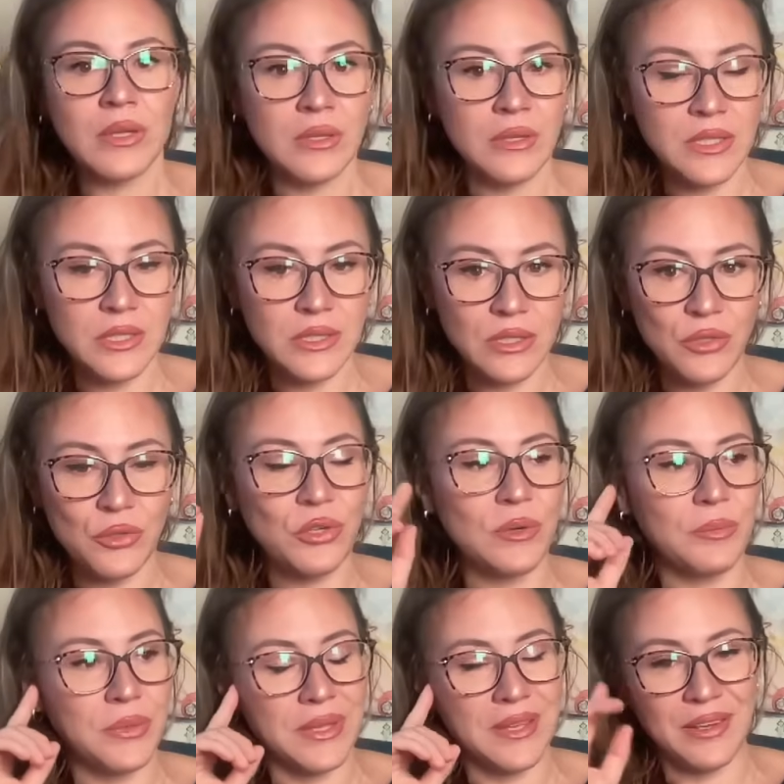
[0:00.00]
in Eastern
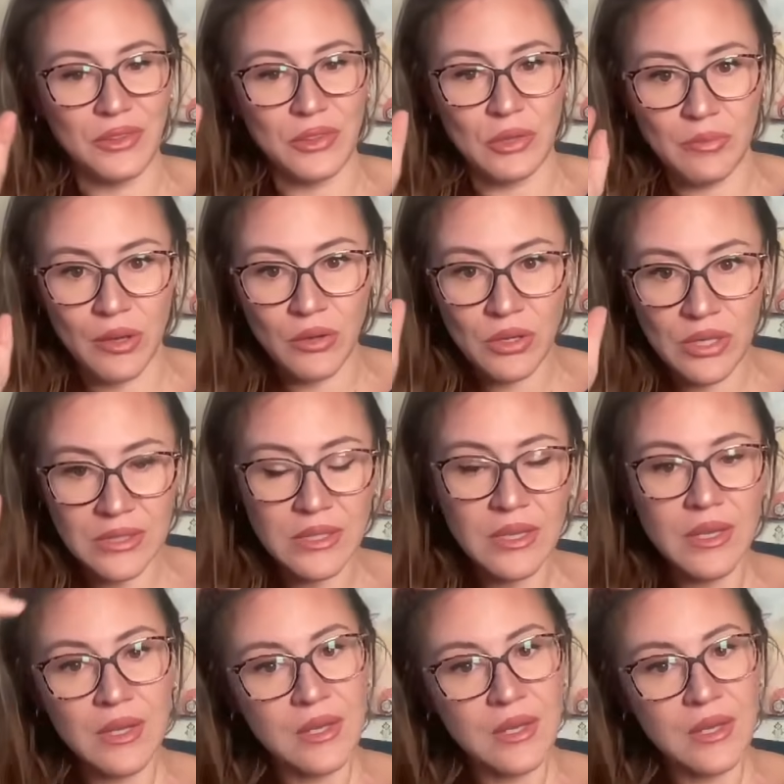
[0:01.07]
Europe, here in the Balkans,